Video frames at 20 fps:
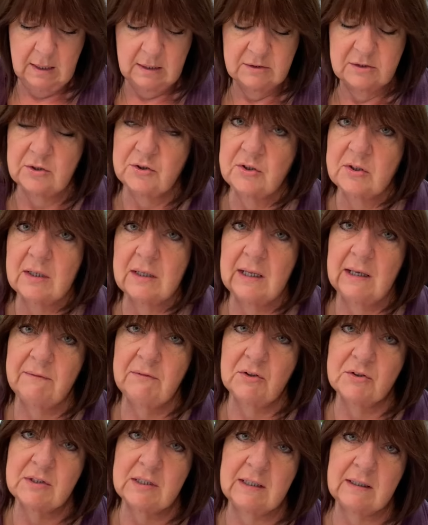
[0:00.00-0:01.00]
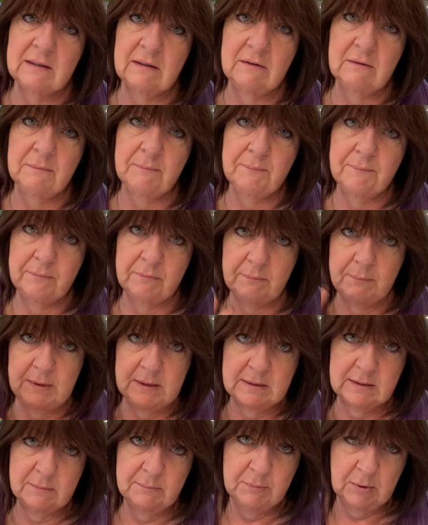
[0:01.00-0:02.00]
so she's going to have lots of little
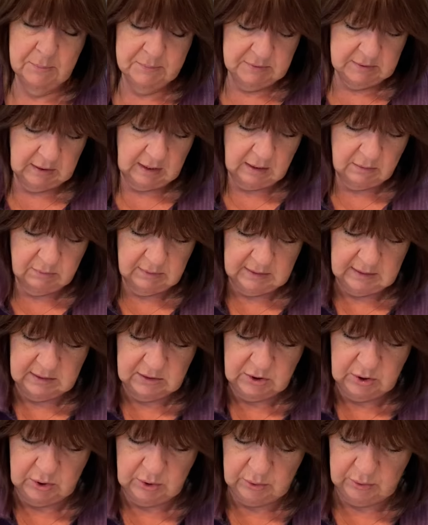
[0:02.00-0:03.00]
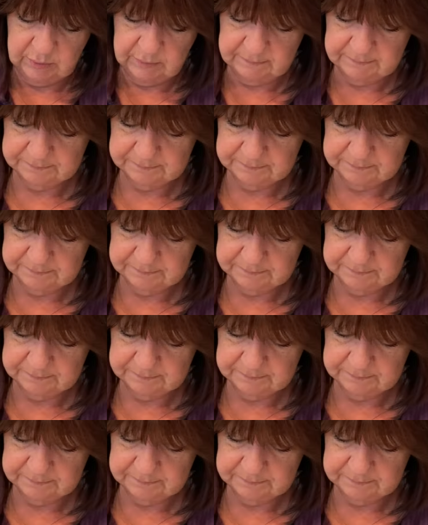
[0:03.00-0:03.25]
bits and bobs to go with it too.